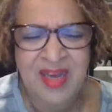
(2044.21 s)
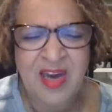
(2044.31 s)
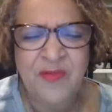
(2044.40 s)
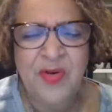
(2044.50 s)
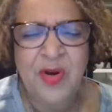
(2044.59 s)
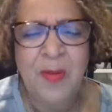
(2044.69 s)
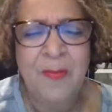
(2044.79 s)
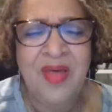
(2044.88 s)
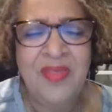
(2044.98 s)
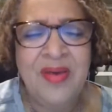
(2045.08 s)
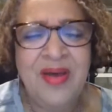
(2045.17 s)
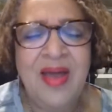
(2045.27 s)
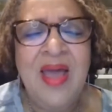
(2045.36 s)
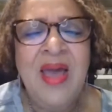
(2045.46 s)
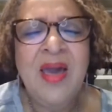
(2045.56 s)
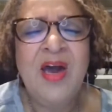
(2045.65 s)
Comfort her mother,
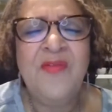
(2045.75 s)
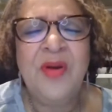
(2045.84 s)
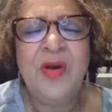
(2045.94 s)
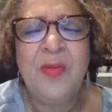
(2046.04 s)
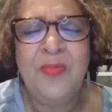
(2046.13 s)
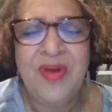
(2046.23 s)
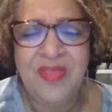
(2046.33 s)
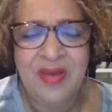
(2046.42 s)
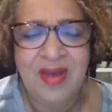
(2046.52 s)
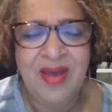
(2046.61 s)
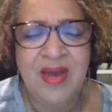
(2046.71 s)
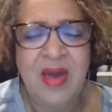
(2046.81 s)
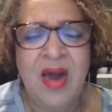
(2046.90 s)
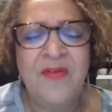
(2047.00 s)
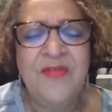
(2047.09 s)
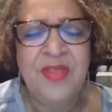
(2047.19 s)
God. Comfort her brother, God.
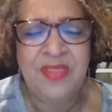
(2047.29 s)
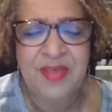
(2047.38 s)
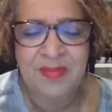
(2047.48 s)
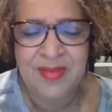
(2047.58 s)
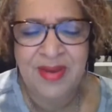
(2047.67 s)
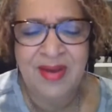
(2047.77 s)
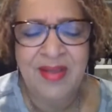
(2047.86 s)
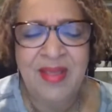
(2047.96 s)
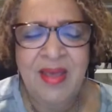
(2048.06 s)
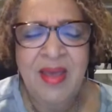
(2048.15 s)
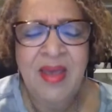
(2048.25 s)
Comfort them, God.